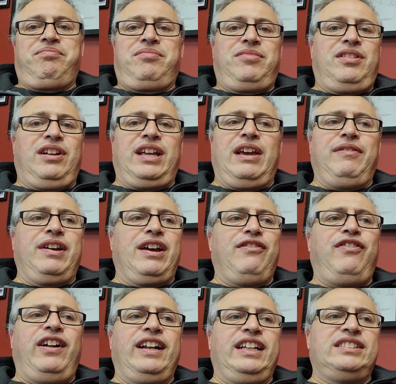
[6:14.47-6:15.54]
they're giving a
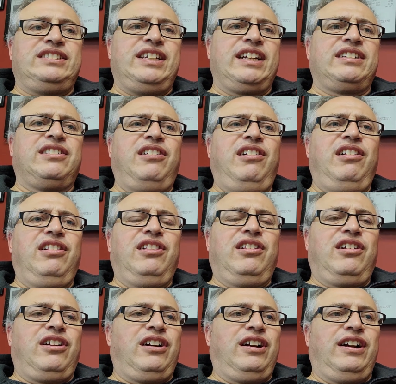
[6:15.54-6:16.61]
funny signal
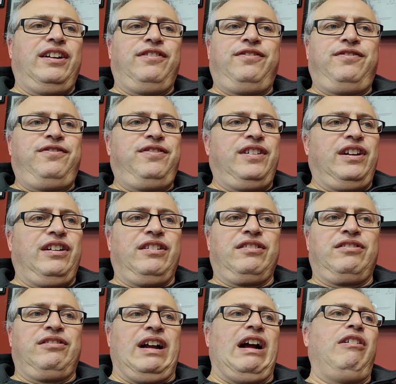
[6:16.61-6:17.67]
or if they're
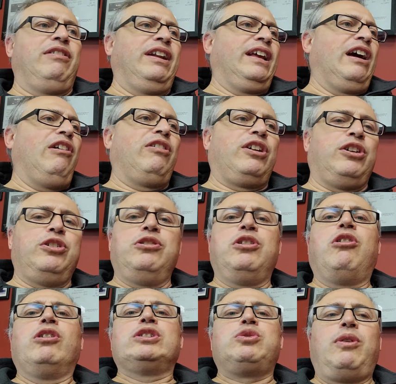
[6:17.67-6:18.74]
grounding out or who
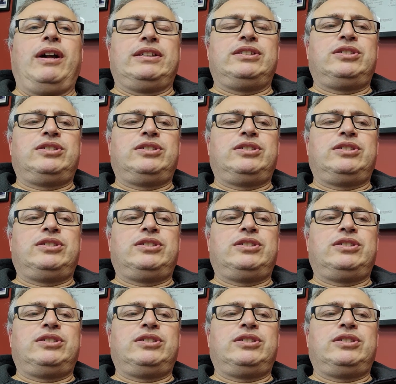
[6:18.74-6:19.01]
knows what.